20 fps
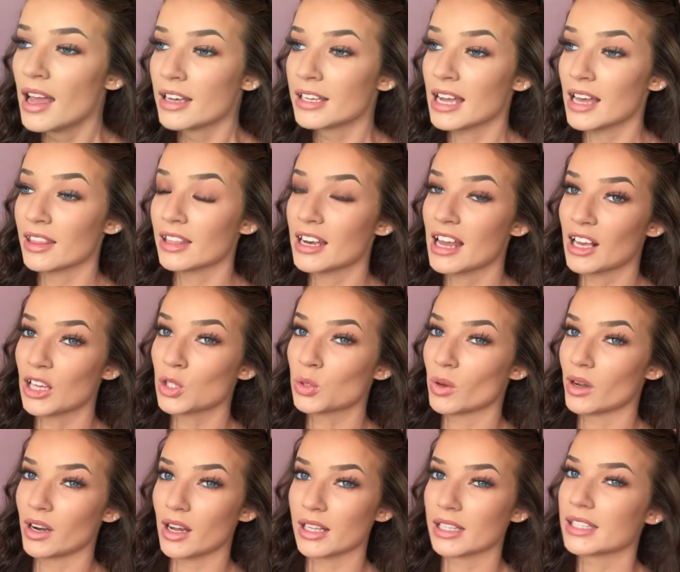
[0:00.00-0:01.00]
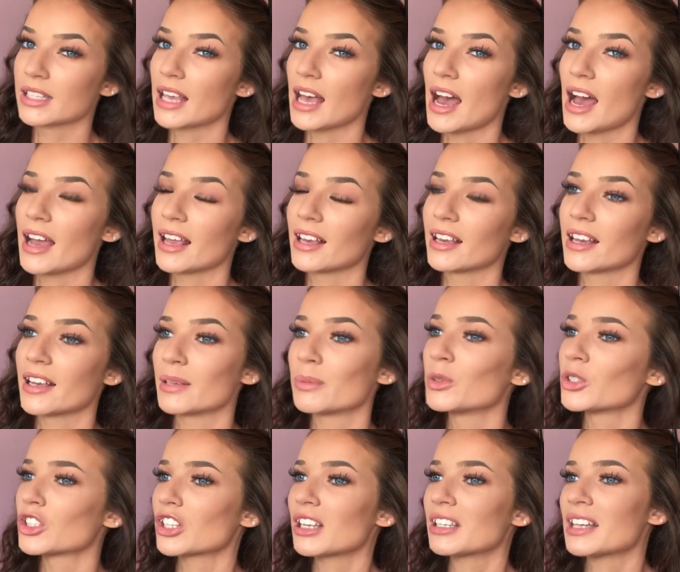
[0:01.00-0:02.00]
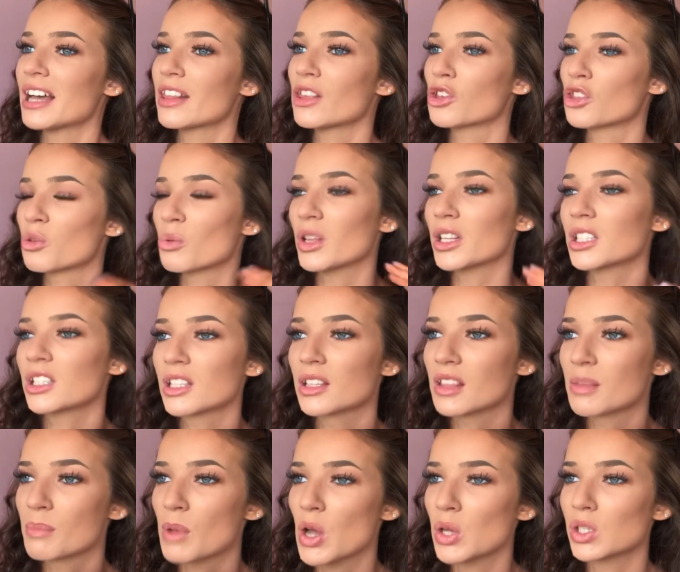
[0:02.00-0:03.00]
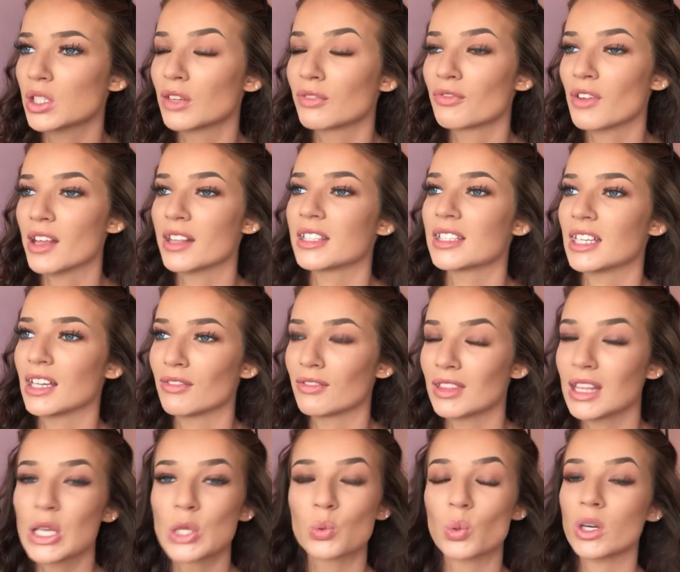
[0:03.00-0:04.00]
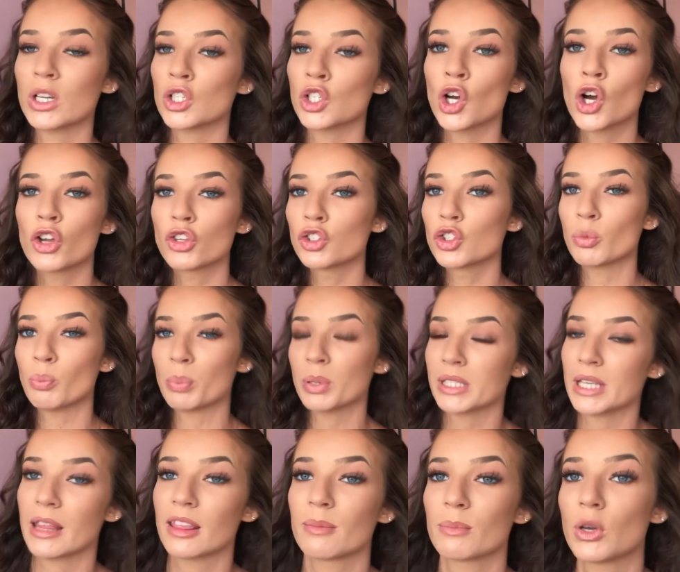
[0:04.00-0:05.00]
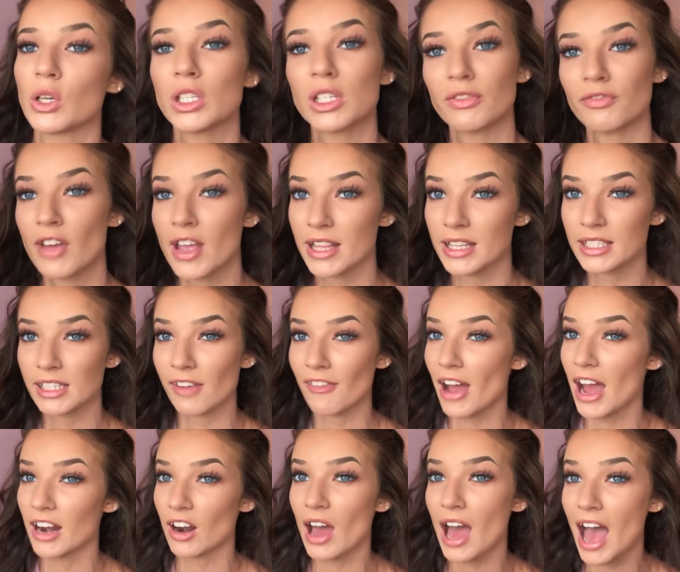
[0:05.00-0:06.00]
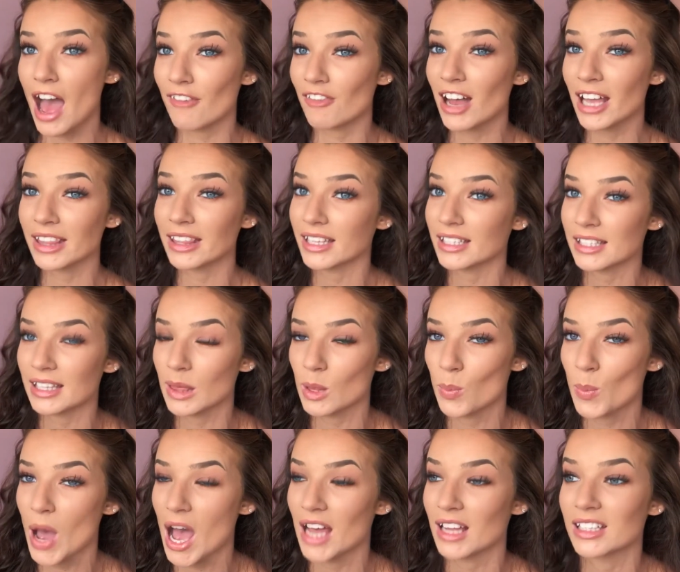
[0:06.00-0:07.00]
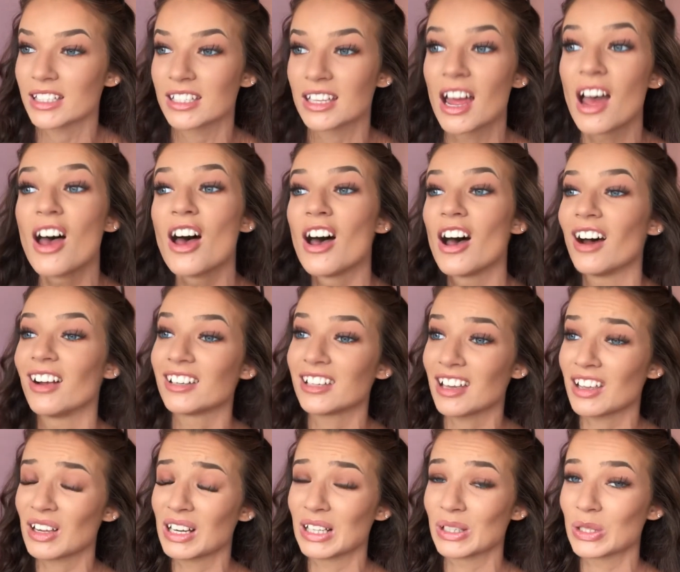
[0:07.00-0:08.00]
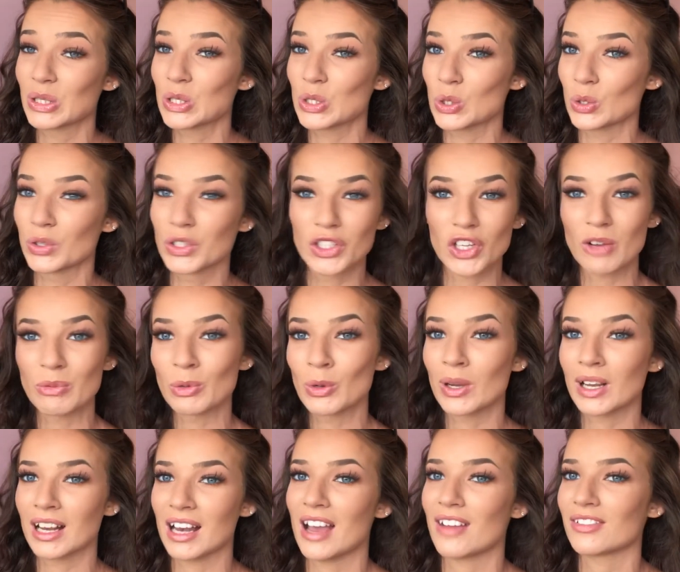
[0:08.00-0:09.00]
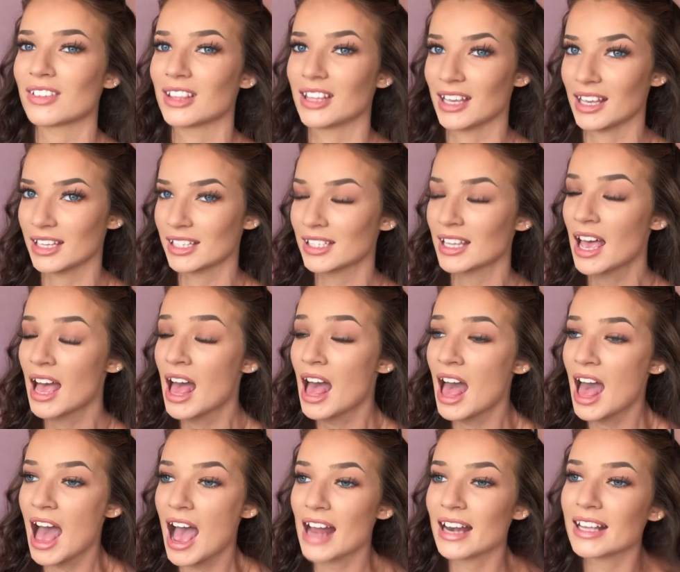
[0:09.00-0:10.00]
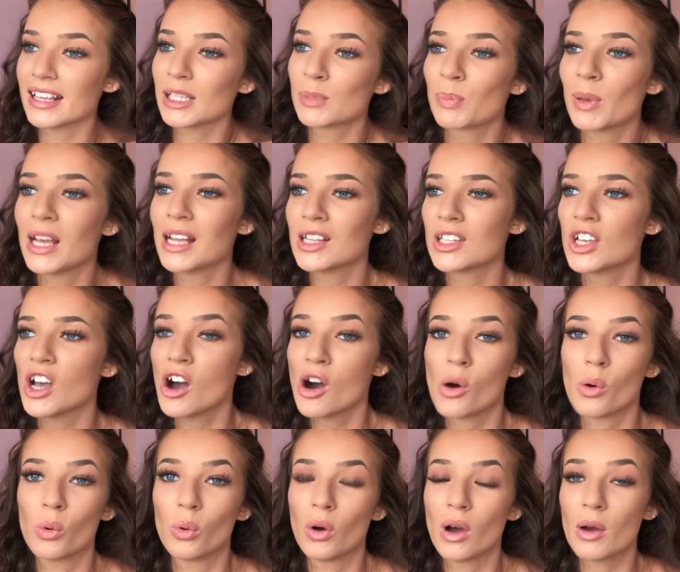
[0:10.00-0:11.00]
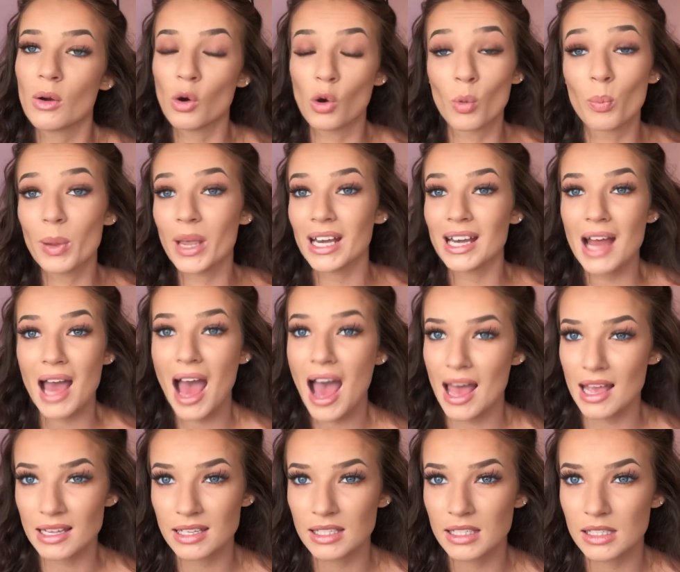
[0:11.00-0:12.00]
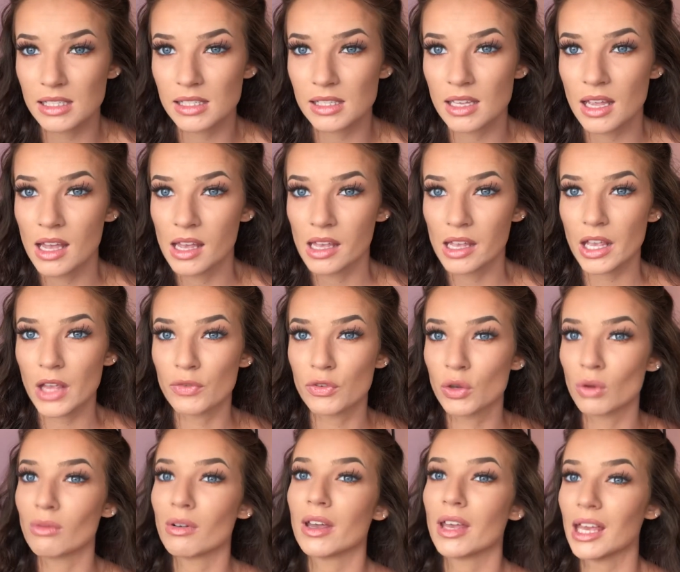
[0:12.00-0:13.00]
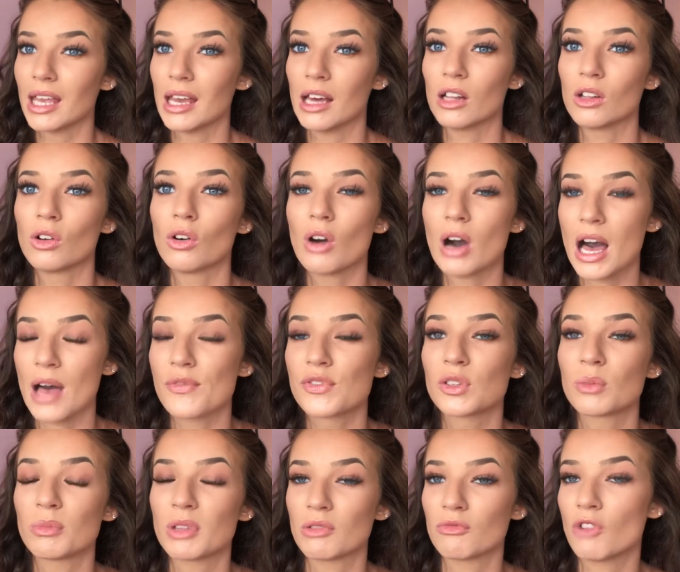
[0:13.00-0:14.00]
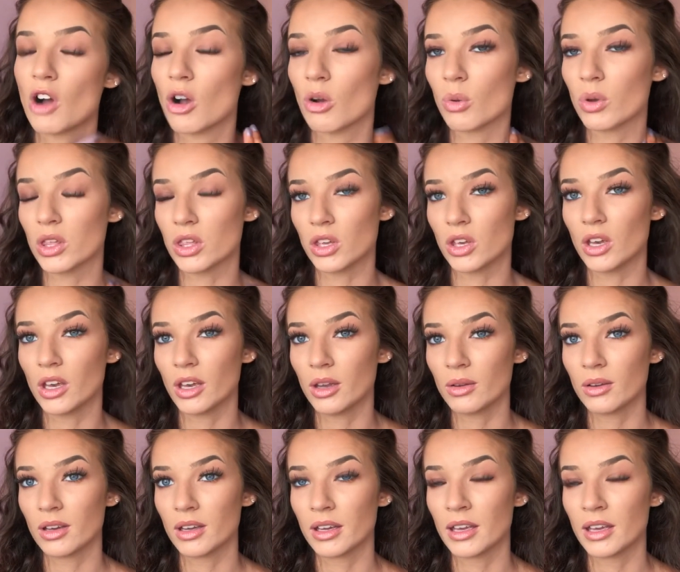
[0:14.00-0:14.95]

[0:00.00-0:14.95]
Now, the next one, I'd say, as much as I say the other one's the most offensive, this one is 100% the most offensive, and I have had this in the past. I'll tell you a little story time quickly after this. And it's being told or being asked if you're ill or have something wrong with you.